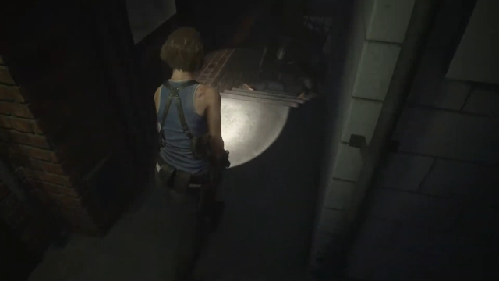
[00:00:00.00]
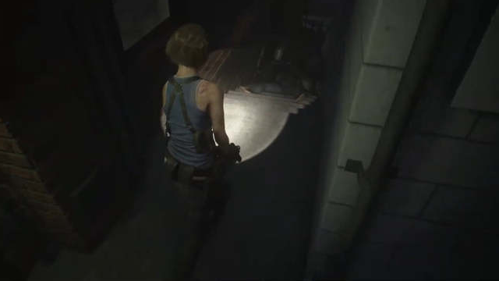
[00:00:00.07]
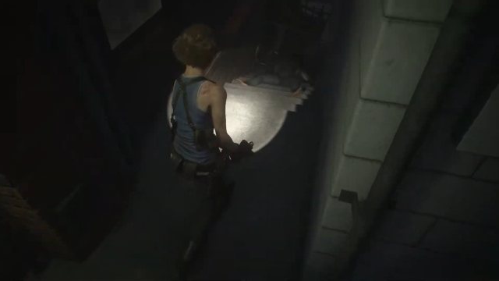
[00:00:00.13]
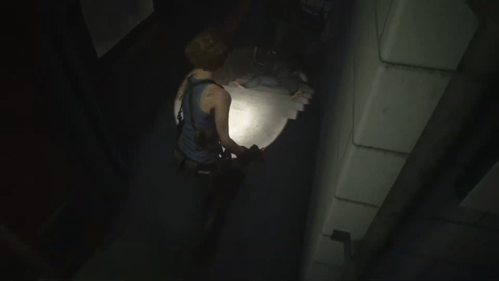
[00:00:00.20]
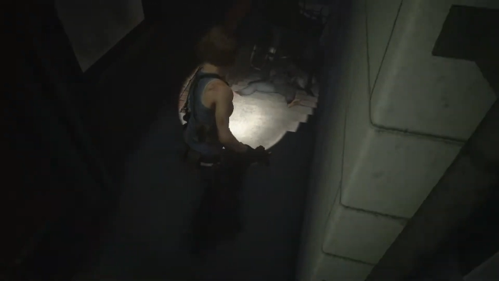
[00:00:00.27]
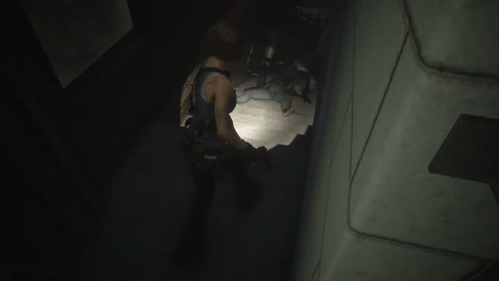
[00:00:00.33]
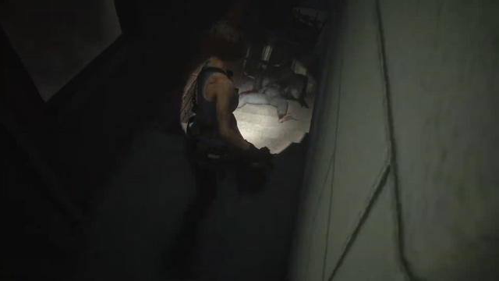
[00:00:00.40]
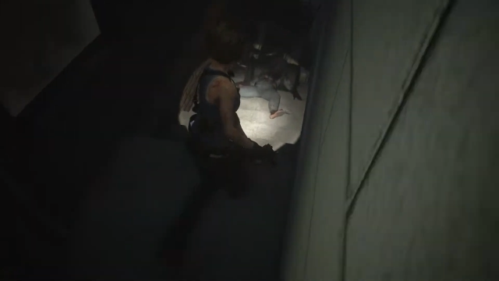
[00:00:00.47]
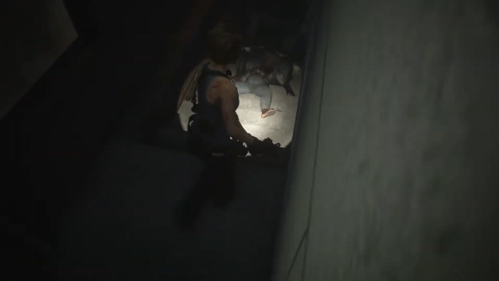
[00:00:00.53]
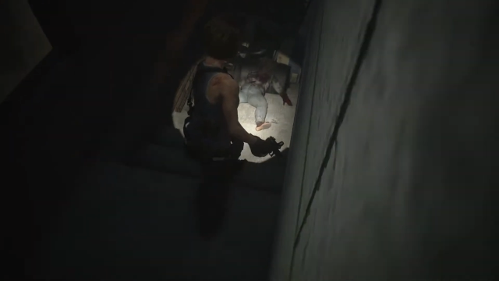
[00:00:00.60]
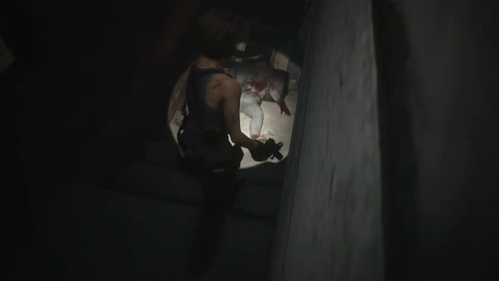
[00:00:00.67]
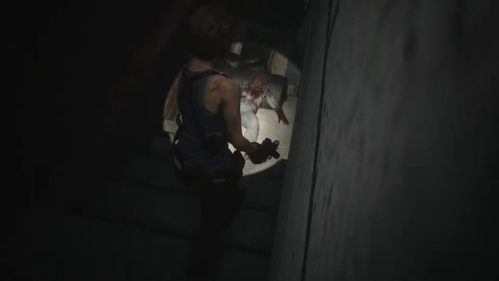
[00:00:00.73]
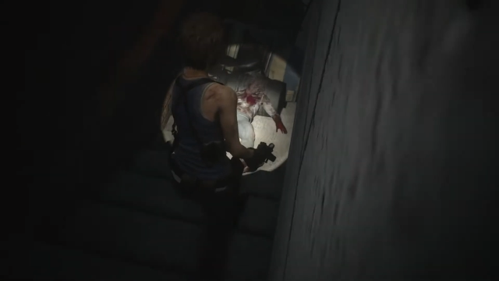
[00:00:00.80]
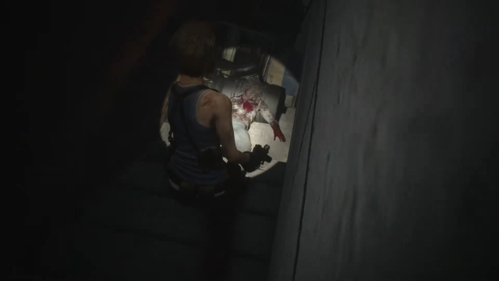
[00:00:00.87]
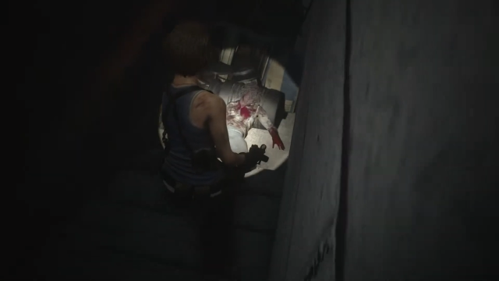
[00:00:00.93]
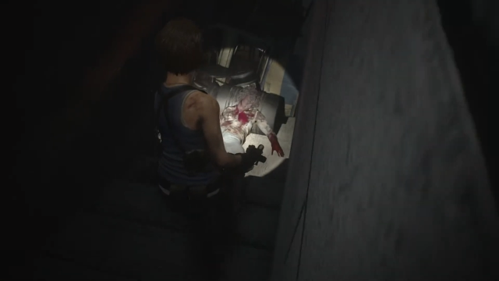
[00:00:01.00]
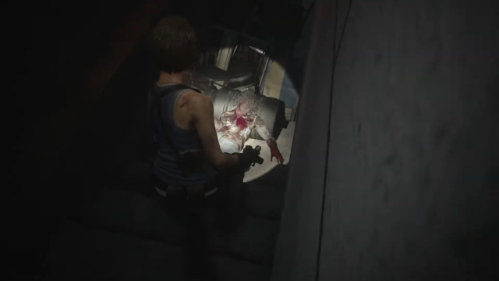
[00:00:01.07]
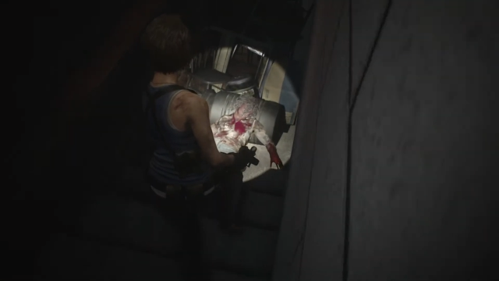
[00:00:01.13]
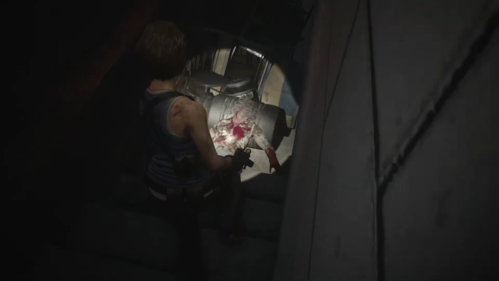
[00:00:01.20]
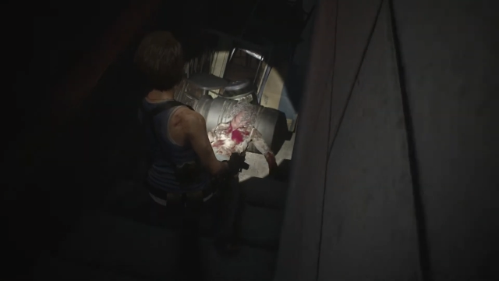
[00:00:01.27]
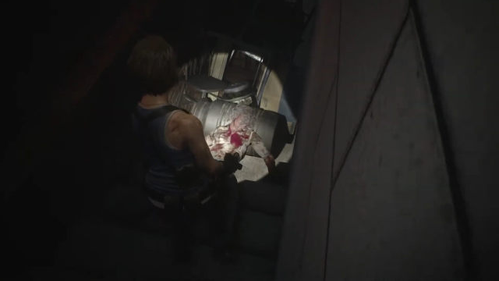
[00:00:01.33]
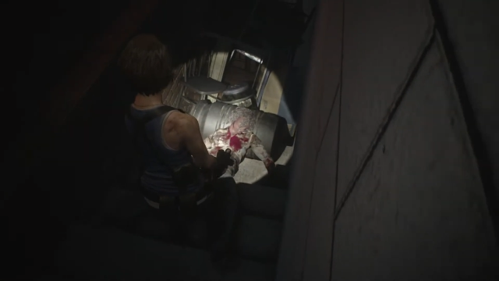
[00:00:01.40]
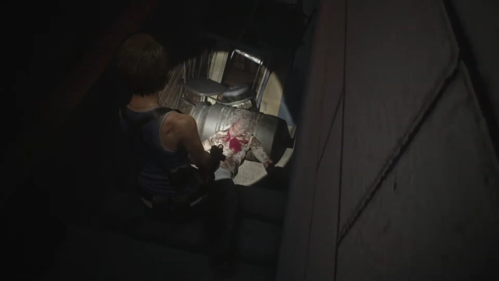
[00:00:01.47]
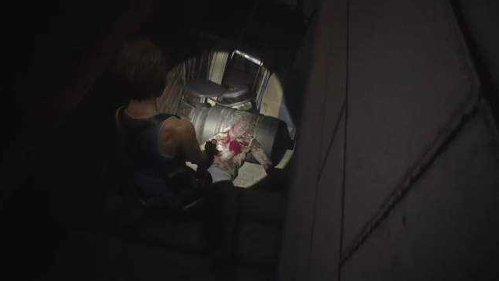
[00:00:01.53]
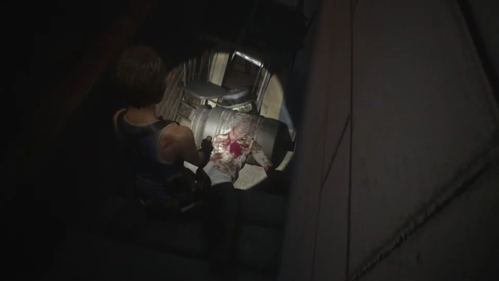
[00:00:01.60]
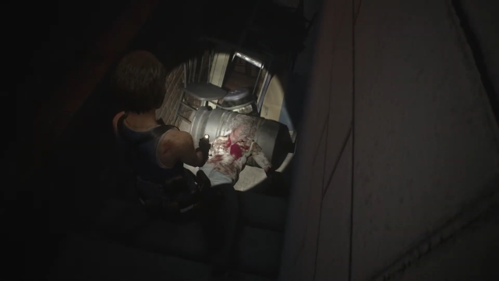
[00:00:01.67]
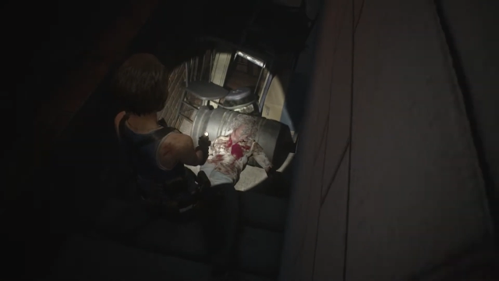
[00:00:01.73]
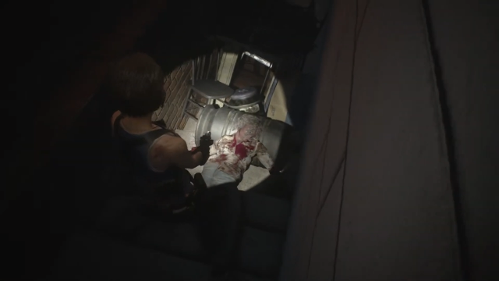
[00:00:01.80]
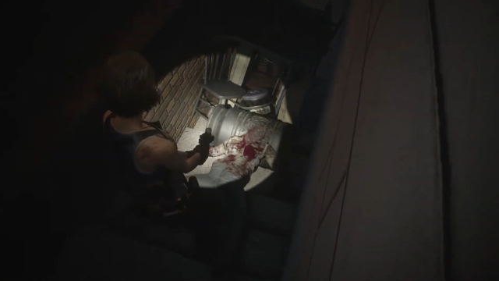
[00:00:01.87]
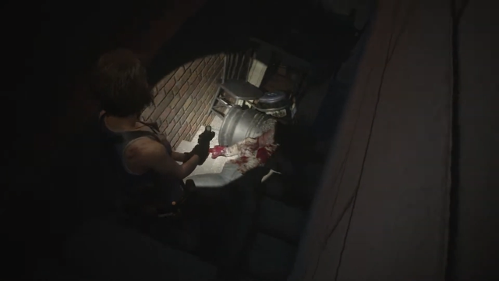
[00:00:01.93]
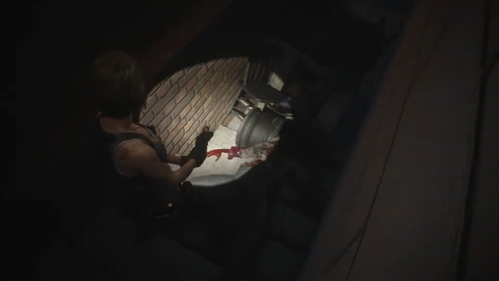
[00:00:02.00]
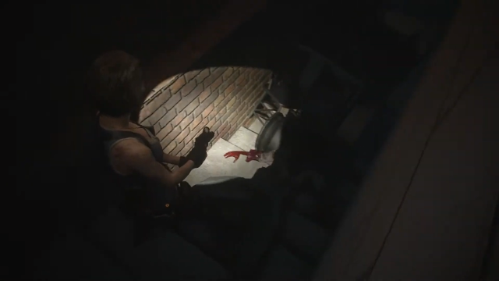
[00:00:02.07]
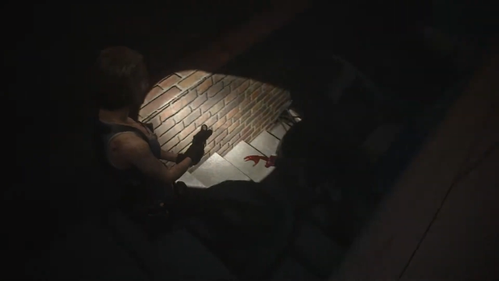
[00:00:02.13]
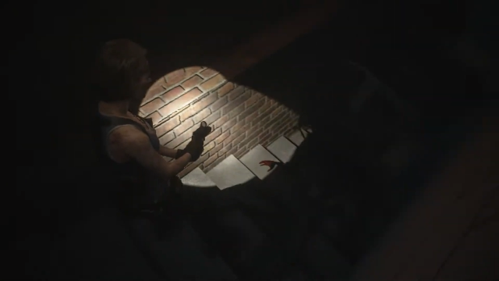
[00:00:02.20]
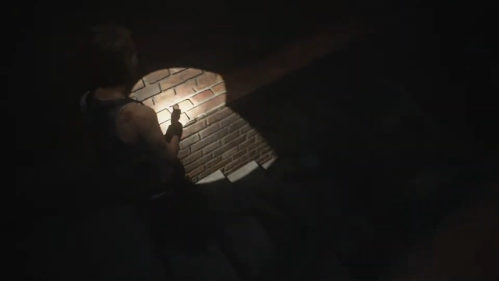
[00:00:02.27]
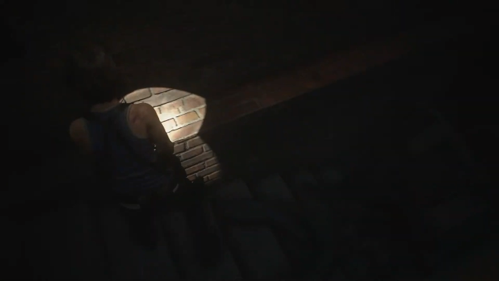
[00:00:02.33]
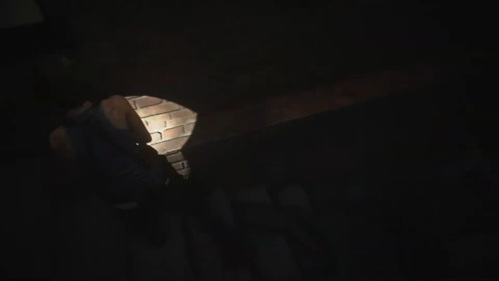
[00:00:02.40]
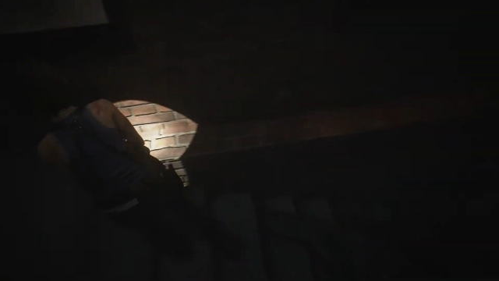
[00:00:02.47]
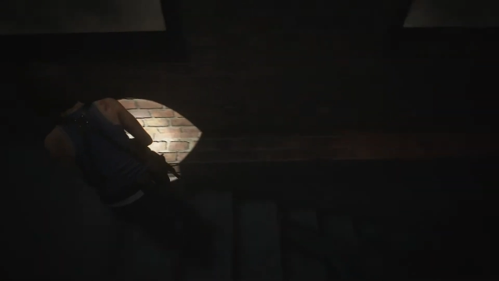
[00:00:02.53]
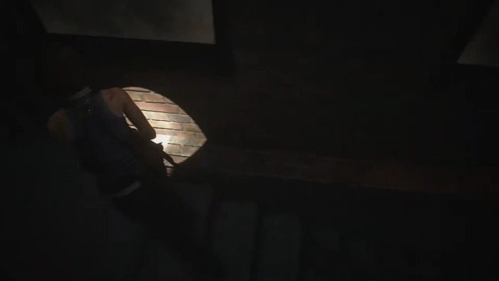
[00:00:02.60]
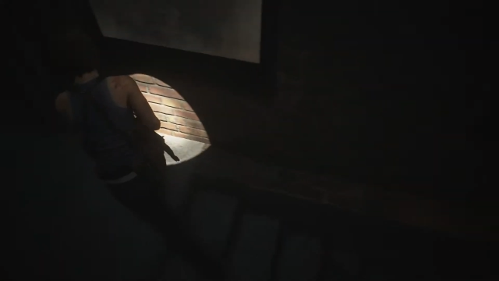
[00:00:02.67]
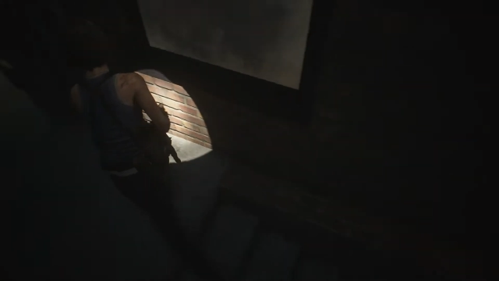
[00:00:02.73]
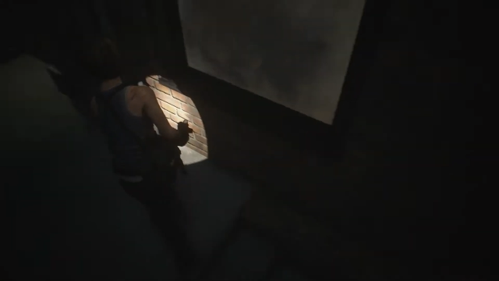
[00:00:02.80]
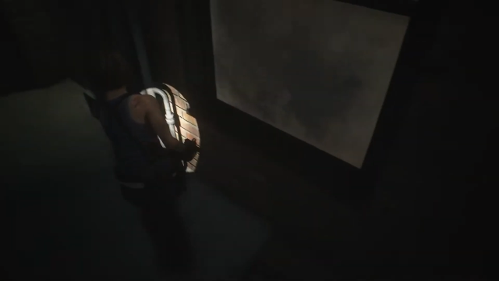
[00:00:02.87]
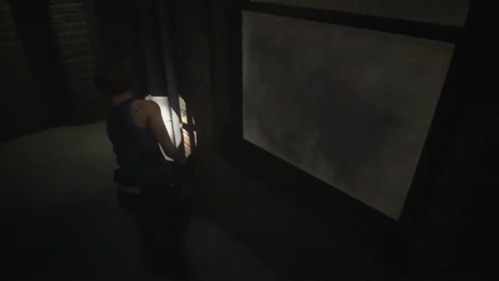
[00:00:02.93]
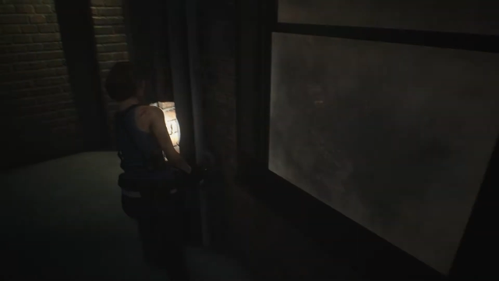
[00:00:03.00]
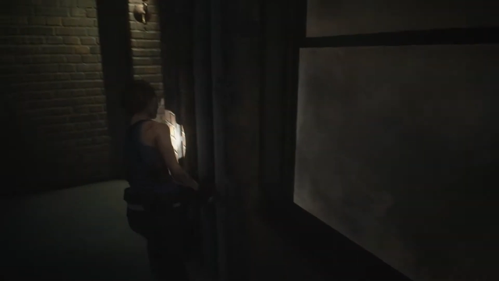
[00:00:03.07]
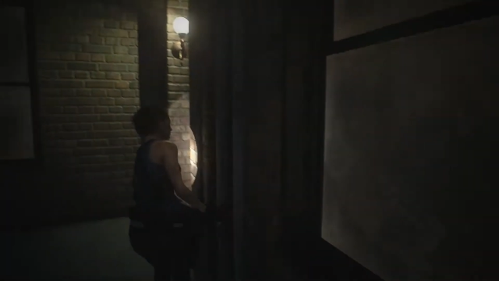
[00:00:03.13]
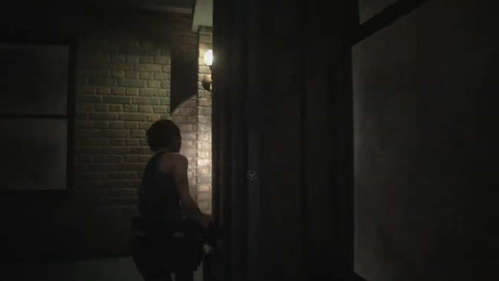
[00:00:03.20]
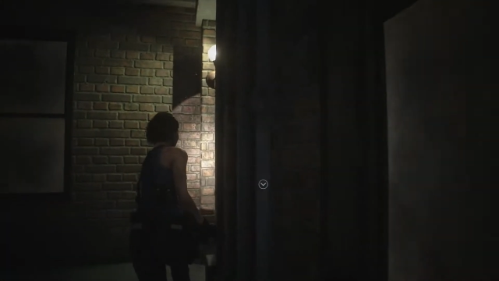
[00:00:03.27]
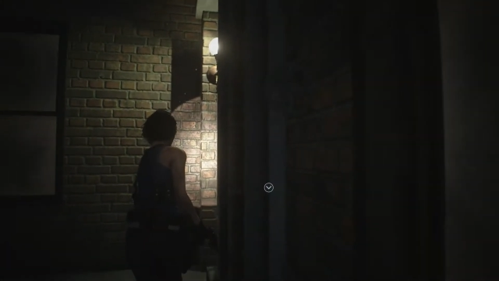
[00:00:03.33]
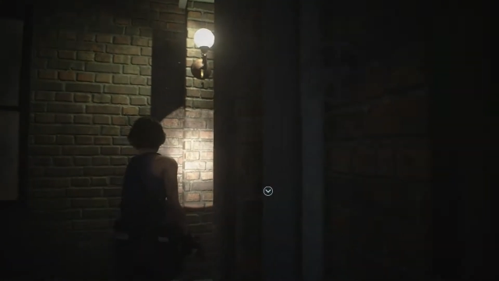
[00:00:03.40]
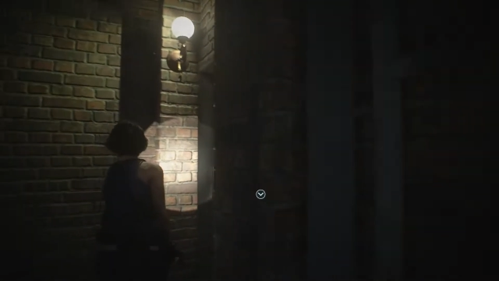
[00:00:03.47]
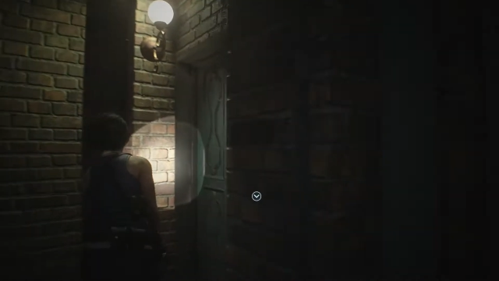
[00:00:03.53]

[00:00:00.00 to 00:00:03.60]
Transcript: Nobody's mouth can be seen.